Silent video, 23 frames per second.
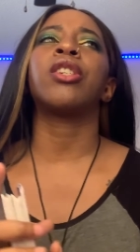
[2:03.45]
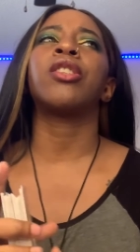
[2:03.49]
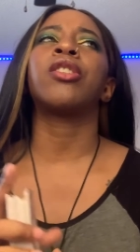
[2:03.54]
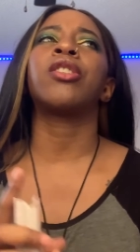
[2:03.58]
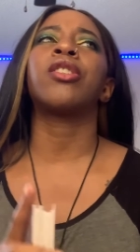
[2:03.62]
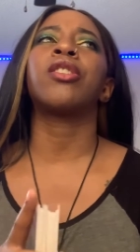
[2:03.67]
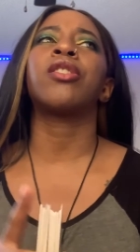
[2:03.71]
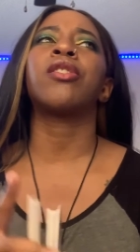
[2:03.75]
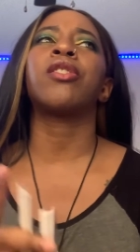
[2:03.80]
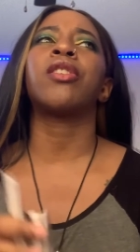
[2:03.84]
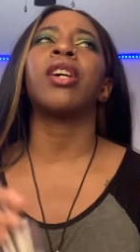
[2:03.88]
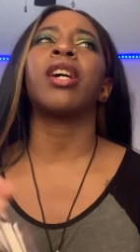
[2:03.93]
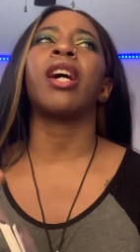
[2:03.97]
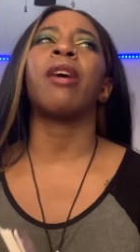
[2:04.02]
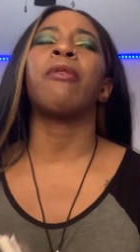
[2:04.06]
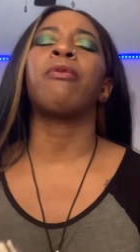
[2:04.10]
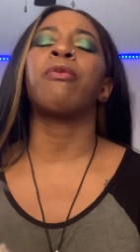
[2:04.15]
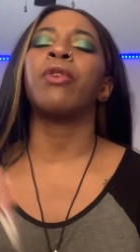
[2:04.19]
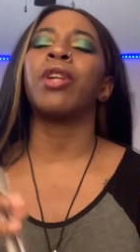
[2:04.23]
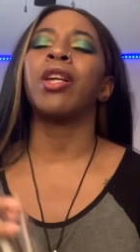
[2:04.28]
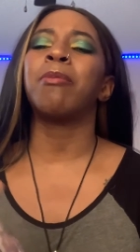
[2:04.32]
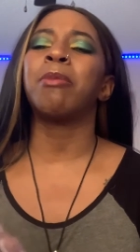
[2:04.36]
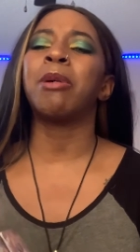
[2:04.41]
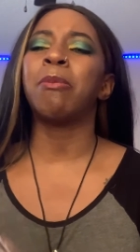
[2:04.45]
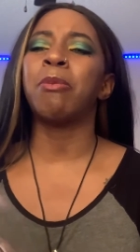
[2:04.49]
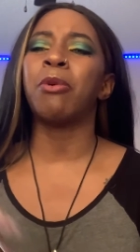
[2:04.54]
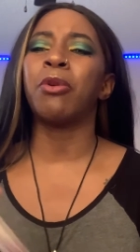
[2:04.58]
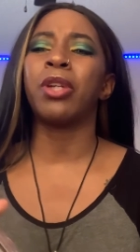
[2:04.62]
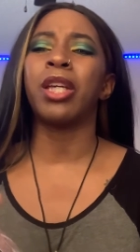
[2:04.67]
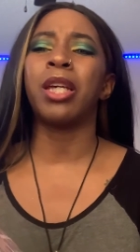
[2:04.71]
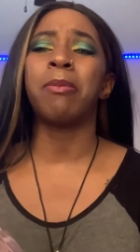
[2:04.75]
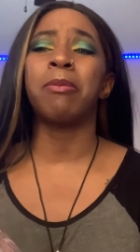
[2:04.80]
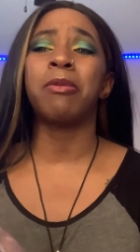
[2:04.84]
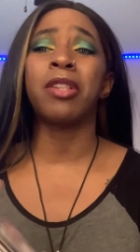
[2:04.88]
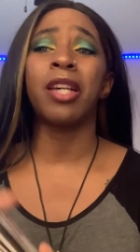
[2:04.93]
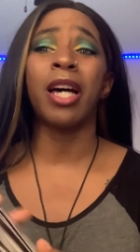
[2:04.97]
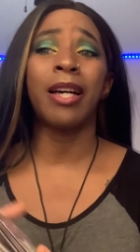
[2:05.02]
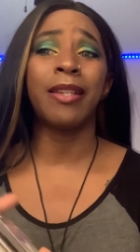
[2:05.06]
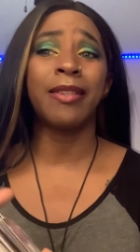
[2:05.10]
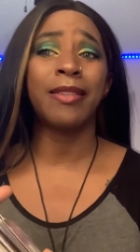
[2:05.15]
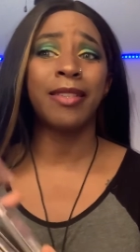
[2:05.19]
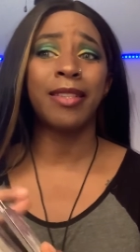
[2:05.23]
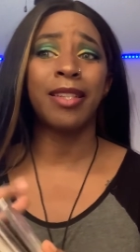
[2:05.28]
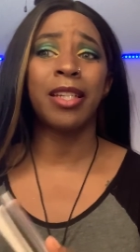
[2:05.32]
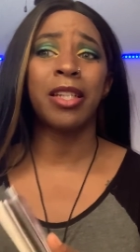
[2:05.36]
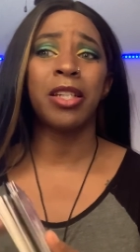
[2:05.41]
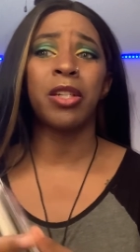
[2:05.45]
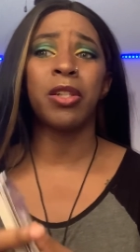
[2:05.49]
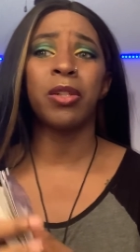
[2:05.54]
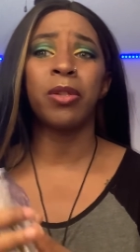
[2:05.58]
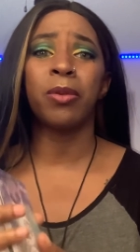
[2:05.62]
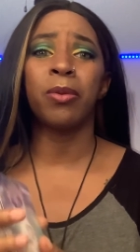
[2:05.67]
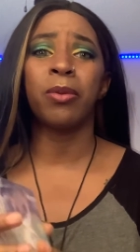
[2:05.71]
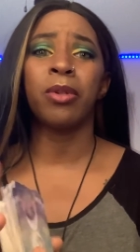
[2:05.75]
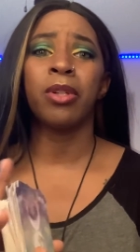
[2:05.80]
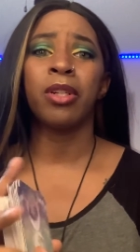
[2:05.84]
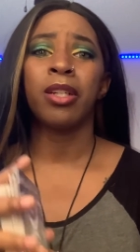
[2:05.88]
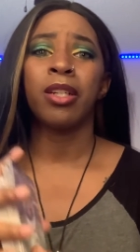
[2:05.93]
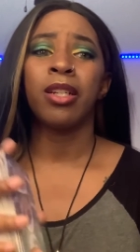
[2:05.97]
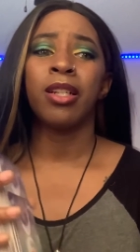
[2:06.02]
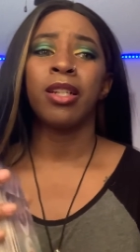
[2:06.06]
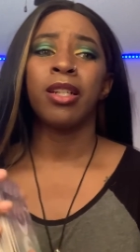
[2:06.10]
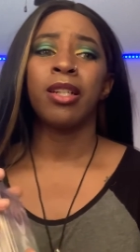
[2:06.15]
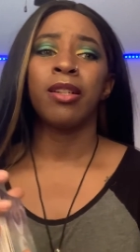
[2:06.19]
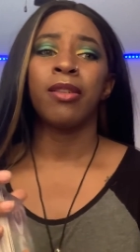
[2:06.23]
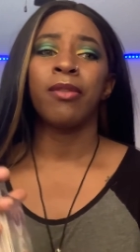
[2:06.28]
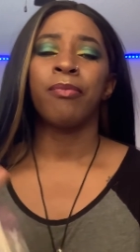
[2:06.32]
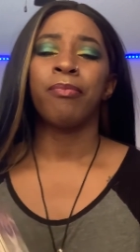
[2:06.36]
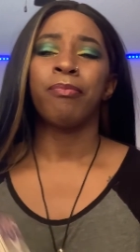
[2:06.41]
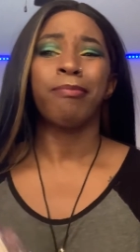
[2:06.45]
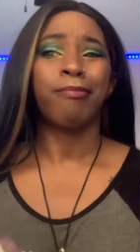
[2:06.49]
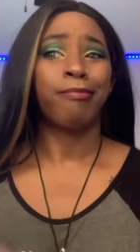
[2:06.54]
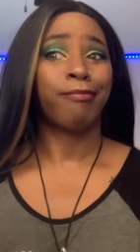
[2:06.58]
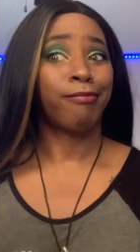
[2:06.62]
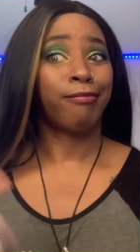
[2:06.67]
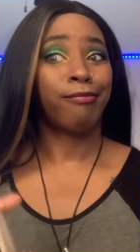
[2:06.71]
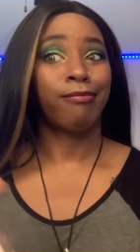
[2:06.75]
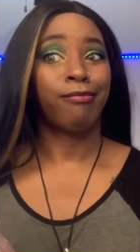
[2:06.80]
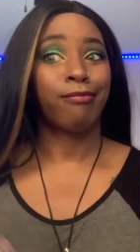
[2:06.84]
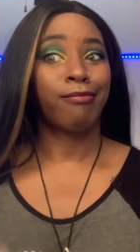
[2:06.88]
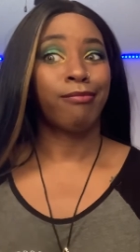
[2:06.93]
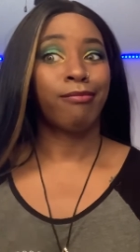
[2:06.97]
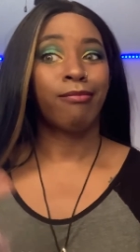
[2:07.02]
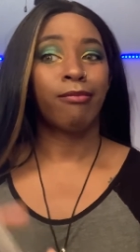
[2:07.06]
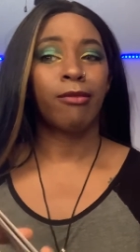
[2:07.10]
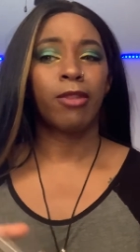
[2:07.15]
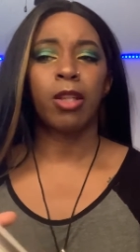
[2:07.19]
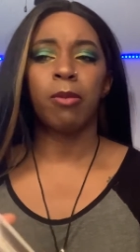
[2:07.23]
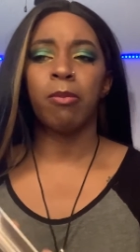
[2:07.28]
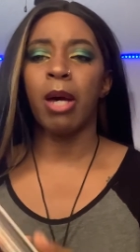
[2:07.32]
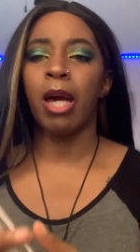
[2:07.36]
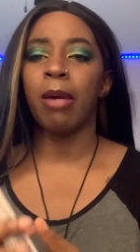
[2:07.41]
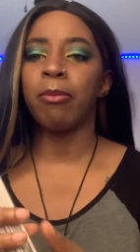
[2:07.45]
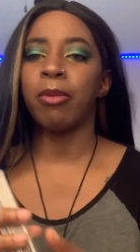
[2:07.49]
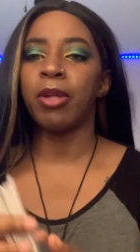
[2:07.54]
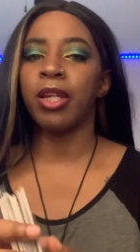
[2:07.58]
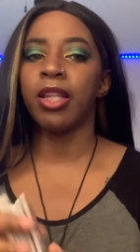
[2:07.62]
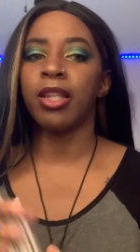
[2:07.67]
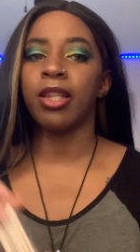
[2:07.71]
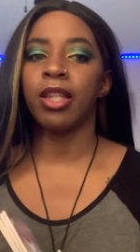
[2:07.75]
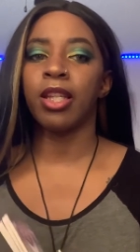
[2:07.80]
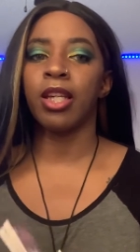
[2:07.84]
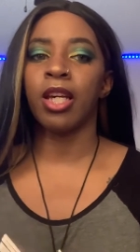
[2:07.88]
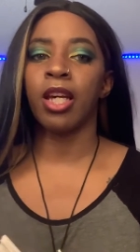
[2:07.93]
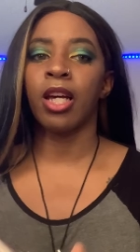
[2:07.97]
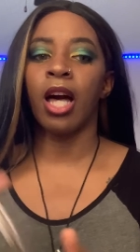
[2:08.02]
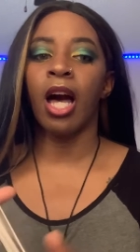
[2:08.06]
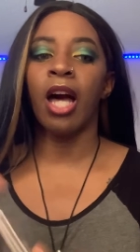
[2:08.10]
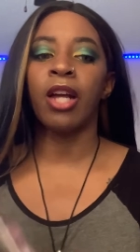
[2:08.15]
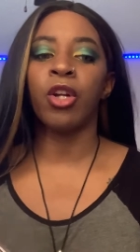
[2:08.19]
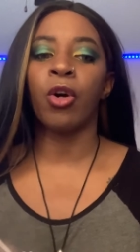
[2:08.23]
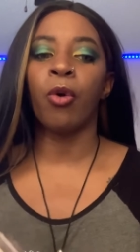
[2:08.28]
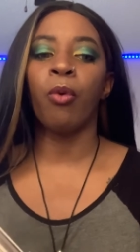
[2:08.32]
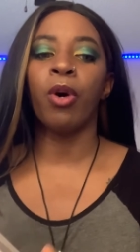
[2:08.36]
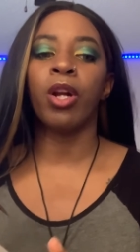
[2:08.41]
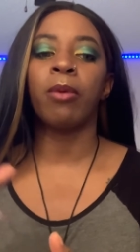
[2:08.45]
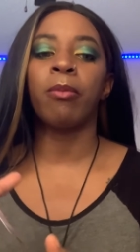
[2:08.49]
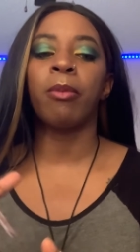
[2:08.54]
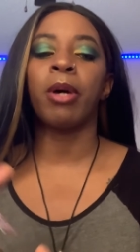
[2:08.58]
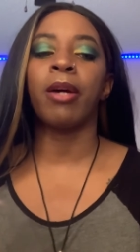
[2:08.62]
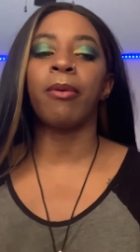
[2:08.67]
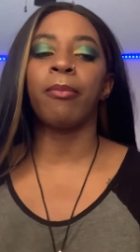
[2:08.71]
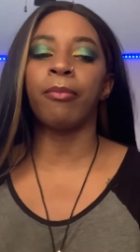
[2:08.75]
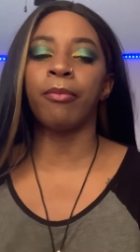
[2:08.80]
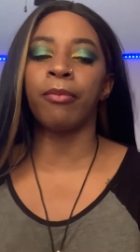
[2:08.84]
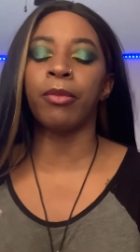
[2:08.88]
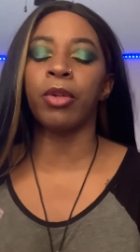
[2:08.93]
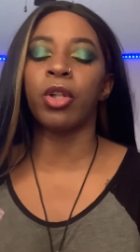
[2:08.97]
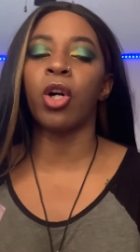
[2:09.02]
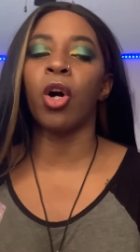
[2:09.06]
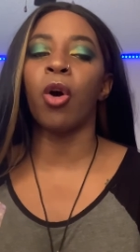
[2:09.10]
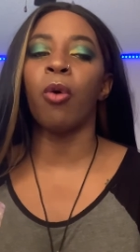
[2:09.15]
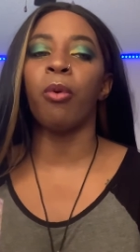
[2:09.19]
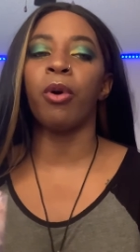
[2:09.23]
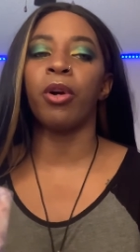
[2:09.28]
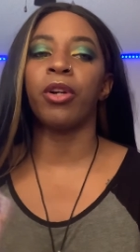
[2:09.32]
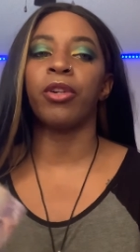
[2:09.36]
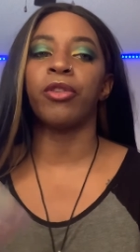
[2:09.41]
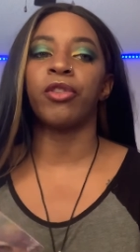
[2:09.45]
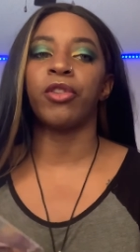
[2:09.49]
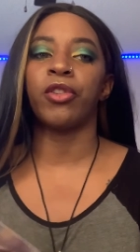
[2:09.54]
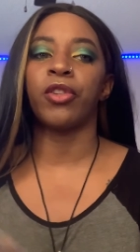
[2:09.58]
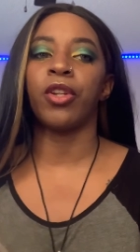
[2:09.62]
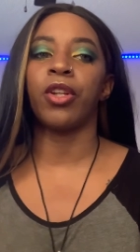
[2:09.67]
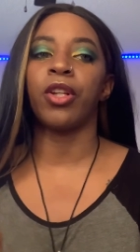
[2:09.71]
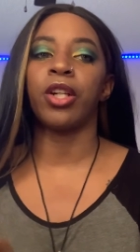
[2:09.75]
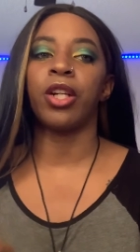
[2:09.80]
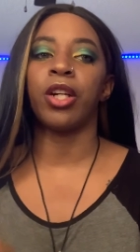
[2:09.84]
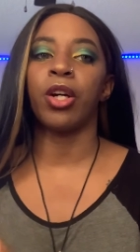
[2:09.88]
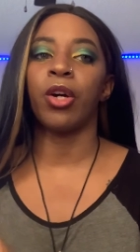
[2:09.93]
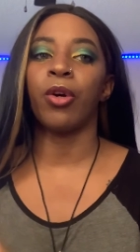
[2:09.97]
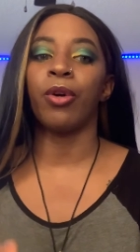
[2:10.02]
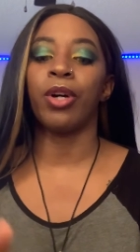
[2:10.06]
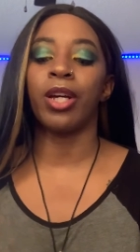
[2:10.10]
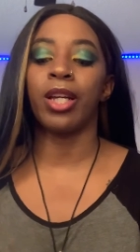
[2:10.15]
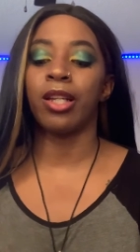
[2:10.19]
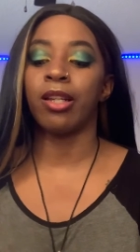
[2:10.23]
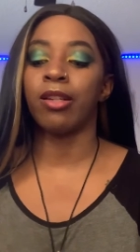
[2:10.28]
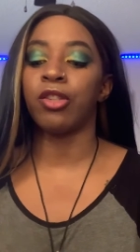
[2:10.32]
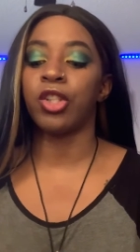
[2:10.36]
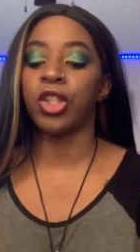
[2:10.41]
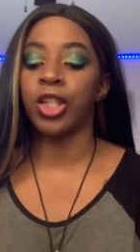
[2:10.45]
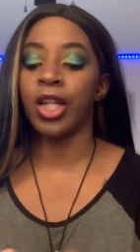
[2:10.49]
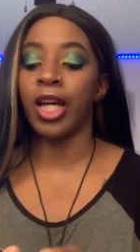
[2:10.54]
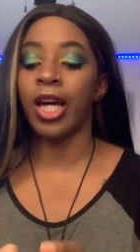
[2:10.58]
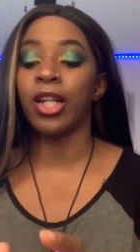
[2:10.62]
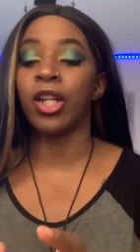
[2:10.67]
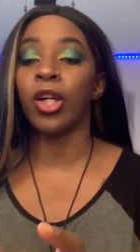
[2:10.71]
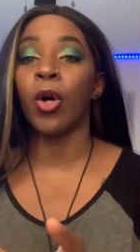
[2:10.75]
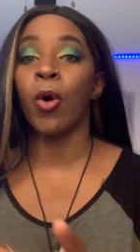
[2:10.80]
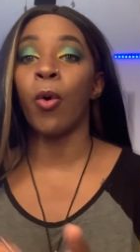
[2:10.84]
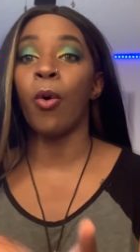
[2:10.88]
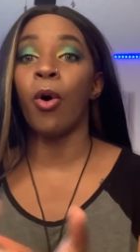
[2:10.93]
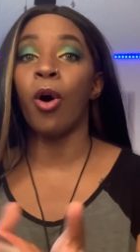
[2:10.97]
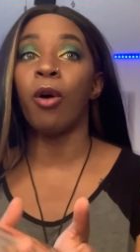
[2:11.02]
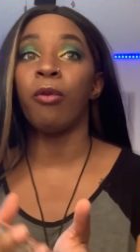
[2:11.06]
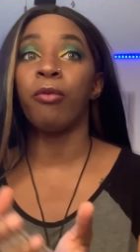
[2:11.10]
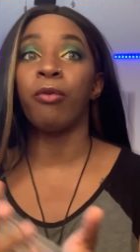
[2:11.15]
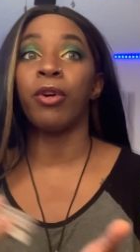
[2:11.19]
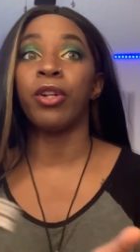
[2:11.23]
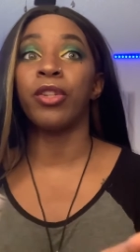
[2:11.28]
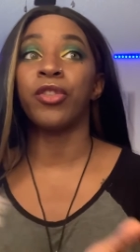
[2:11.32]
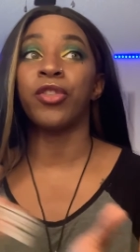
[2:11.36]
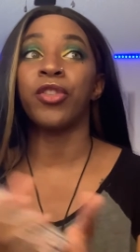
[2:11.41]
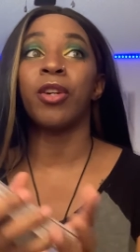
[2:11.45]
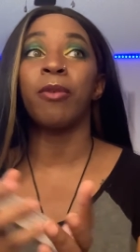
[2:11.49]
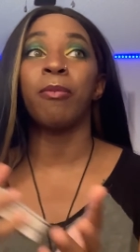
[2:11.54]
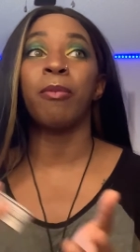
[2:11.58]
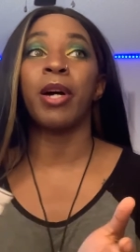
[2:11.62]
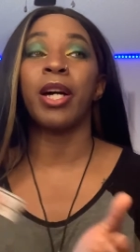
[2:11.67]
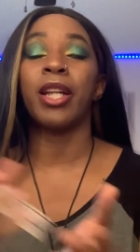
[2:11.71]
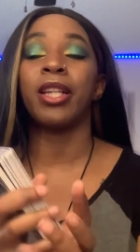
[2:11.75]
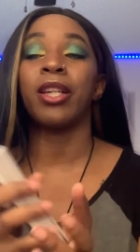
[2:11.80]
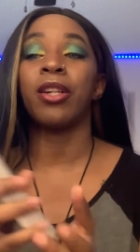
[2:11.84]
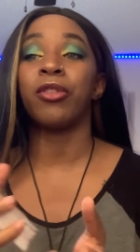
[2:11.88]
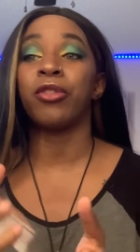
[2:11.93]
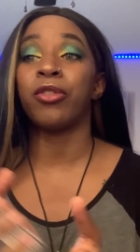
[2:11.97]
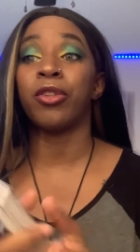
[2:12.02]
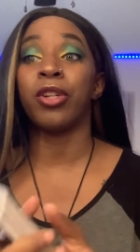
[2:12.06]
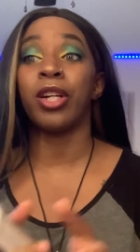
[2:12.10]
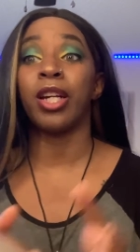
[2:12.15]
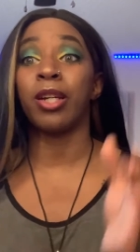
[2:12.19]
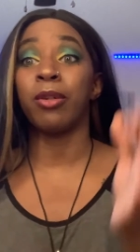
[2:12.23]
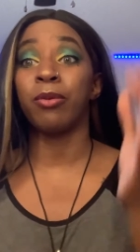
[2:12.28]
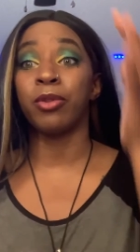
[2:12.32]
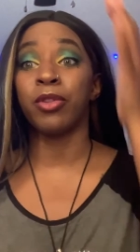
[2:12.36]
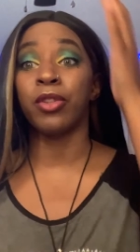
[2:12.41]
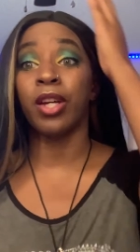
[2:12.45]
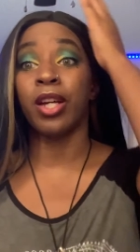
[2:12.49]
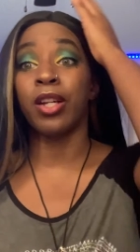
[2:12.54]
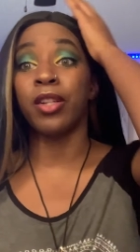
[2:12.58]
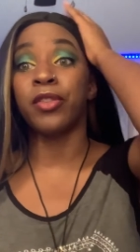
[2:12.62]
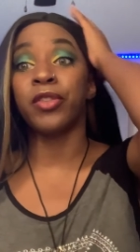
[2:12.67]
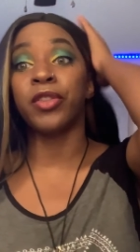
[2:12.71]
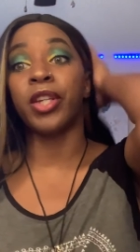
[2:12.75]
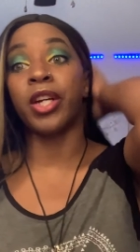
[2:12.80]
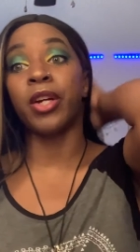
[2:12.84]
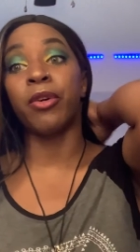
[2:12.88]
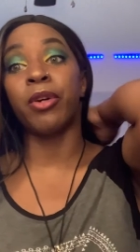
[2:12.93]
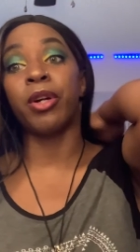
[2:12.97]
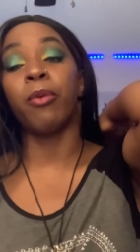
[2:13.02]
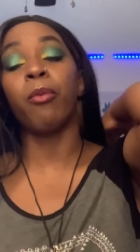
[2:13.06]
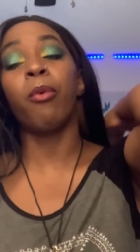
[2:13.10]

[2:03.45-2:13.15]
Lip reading: It's just, like, I feel like people keep testing you. Might be a thing. I know one of my coworkers is a Leo, and she had to go off on somebody yesterday. It was kind of scary.